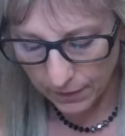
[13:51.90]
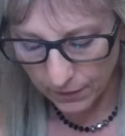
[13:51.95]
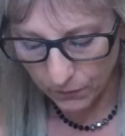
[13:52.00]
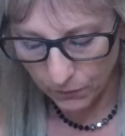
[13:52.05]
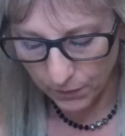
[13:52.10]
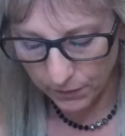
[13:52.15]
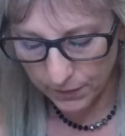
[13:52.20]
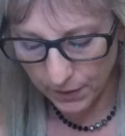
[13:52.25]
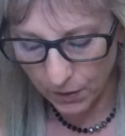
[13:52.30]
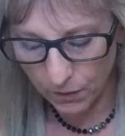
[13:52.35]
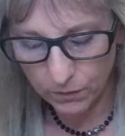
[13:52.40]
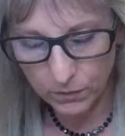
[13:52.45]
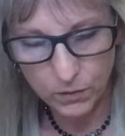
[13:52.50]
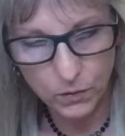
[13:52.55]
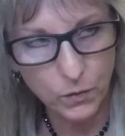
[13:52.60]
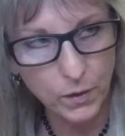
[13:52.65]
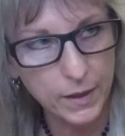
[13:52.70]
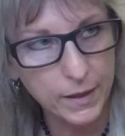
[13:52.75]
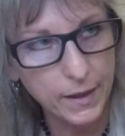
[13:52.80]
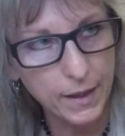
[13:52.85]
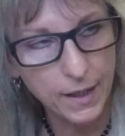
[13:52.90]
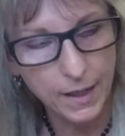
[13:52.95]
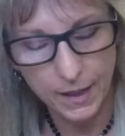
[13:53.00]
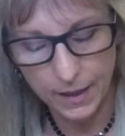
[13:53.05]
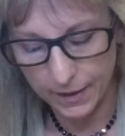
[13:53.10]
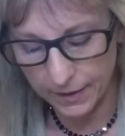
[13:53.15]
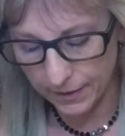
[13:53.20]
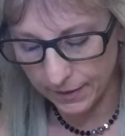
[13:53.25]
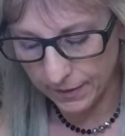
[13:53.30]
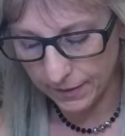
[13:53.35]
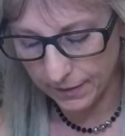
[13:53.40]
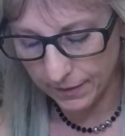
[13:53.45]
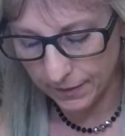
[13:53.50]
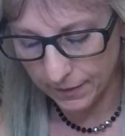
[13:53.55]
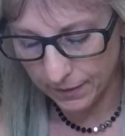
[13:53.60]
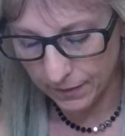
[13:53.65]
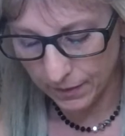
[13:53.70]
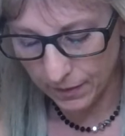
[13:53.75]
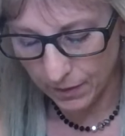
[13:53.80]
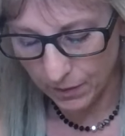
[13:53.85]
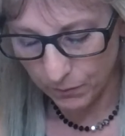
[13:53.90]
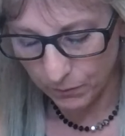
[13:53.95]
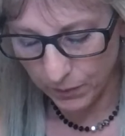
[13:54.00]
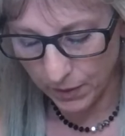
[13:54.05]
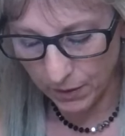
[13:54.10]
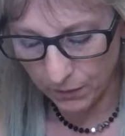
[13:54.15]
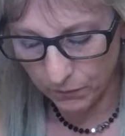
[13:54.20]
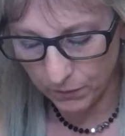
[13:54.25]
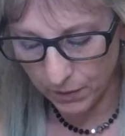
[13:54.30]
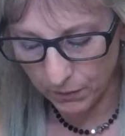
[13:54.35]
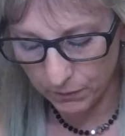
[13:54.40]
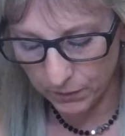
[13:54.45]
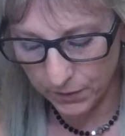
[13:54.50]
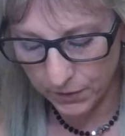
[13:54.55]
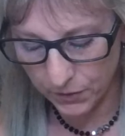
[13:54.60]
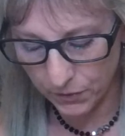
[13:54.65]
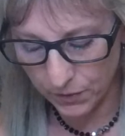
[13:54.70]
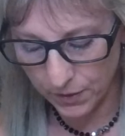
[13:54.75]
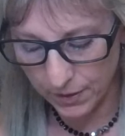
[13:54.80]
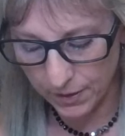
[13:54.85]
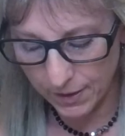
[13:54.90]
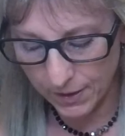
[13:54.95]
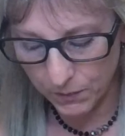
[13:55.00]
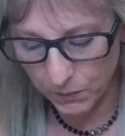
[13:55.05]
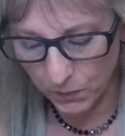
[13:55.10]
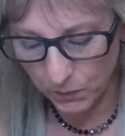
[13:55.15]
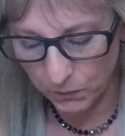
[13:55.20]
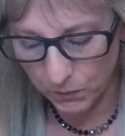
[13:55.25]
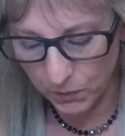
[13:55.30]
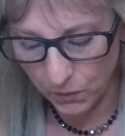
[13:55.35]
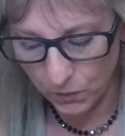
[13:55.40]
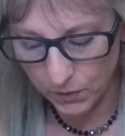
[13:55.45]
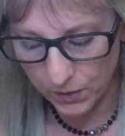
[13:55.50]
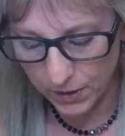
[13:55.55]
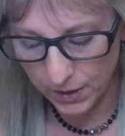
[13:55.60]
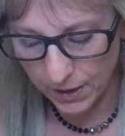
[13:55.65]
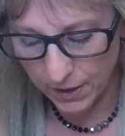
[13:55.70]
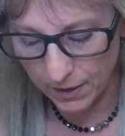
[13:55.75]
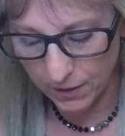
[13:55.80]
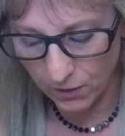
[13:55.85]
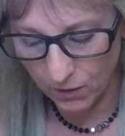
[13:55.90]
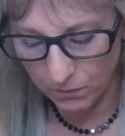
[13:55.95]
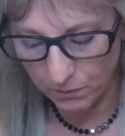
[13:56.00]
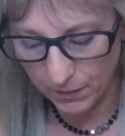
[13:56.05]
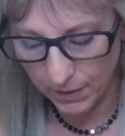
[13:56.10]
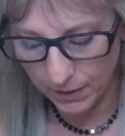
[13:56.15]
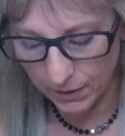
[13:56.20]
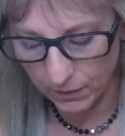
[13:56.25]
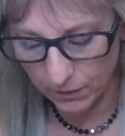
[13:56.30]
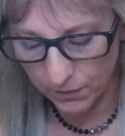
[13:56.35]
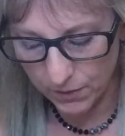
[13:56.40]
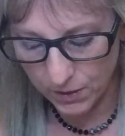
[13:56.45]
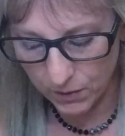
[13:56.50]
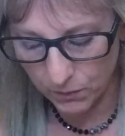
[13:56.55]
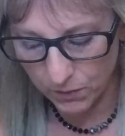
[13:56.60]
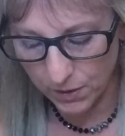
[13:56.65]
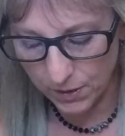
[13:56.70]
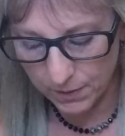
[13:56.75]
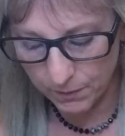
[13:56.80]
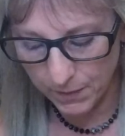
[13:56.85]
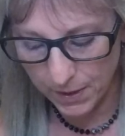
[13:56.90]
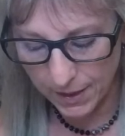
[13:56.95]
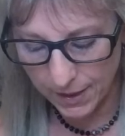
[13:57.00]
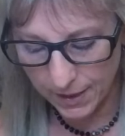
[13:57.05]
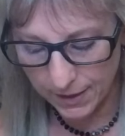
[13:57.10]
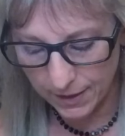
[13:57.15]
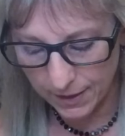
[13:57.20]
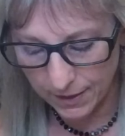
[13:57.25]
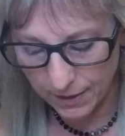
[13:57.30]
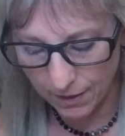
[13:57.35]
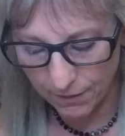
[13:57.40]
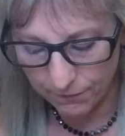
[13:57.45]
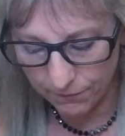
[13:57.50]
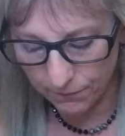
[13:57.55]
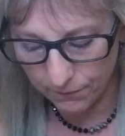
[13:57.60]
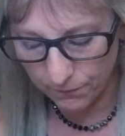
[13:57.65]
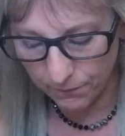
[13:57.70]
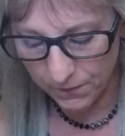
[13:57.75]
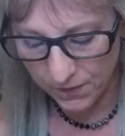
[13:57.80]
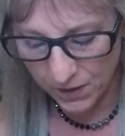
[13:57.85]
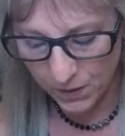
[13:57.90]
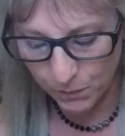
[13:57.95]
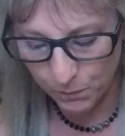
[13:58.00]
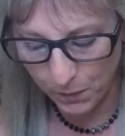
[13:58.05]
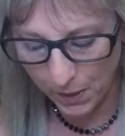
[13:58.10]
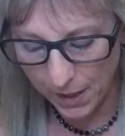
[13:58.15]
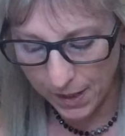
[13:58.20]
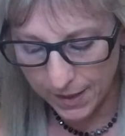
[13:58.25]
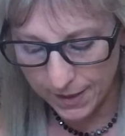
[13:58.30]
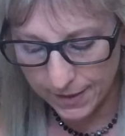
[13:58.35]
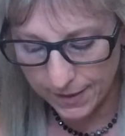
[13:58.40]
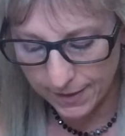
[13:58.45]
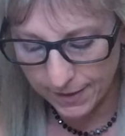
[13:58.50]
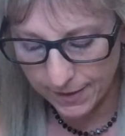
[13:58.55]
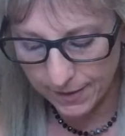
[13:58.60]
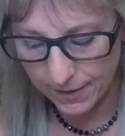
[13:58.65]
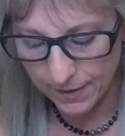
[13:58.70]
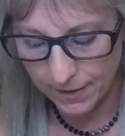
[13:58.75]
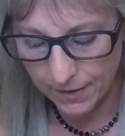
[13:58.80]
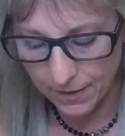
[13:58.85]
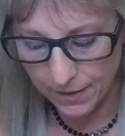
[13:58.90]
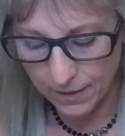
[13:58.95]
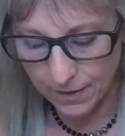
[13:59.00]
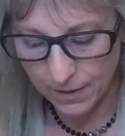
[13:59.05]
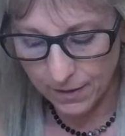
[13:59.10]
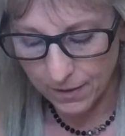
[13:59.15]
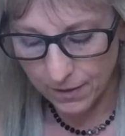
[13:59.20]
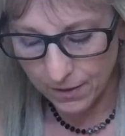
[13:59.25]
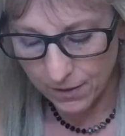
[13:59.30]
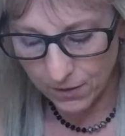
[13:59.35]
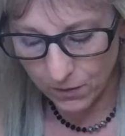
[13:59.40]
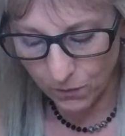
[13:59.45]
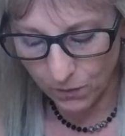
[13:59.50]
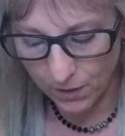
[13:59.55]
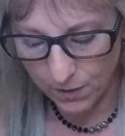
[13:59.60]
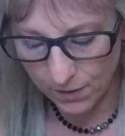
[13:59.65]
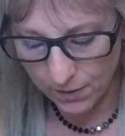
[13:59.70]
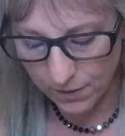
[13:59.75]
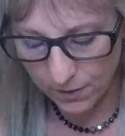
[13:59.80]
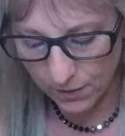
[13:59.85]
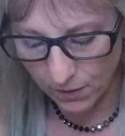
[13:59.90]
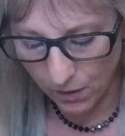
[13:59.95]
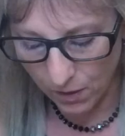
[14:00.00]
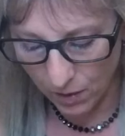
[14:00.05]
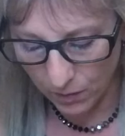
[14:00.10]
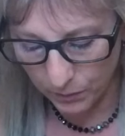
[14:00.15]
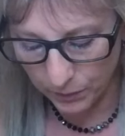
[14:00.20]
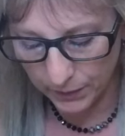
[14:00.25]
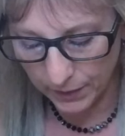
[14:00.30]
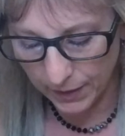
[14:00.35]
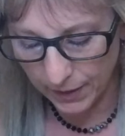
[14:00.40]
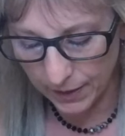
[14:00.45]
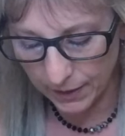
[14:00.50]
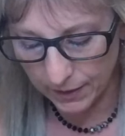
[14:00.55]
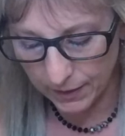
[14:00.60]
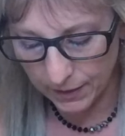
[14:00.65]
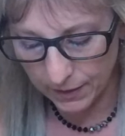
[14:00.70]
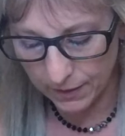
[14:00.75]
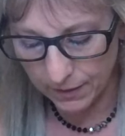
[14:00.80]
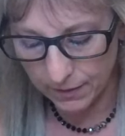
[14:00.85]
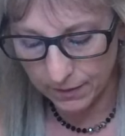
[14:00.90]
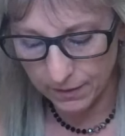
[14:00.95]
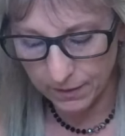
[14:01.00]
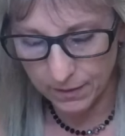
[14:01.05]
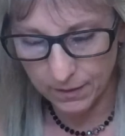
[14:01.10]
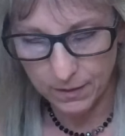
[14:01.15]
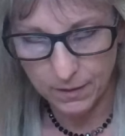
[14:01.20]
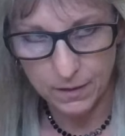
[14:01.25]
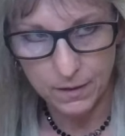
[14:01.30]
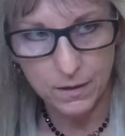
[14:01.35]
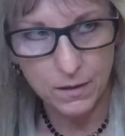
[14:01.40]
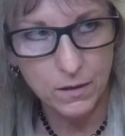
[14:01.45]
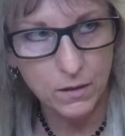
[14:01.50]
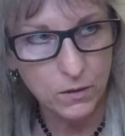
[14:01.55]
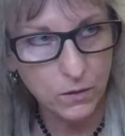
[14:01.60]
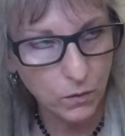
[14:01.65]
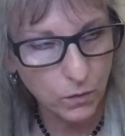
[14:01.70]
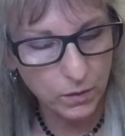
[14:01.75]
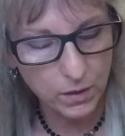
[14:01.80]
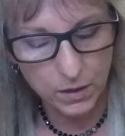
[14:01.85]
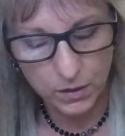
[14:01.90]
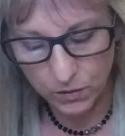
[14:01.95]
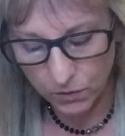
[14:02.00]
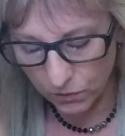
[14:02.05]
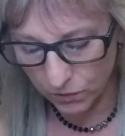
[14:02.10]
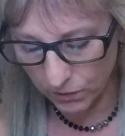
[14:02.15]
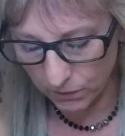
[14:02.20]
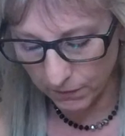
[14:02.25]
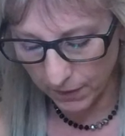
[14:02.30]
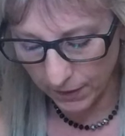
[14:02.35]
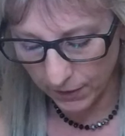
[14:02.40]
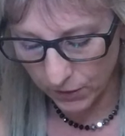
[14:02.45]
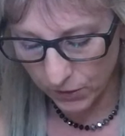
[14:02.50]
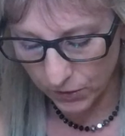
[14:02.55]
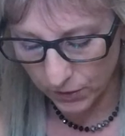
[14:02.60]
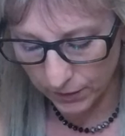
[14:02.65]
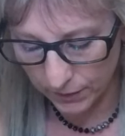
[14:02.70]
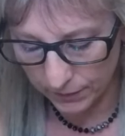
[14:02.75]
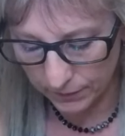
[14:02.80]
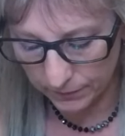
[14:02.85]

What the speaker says: without going ahead. But what we're doing is we're rotating our metal. So we're just making enough space so our saw blade can go in a new direction.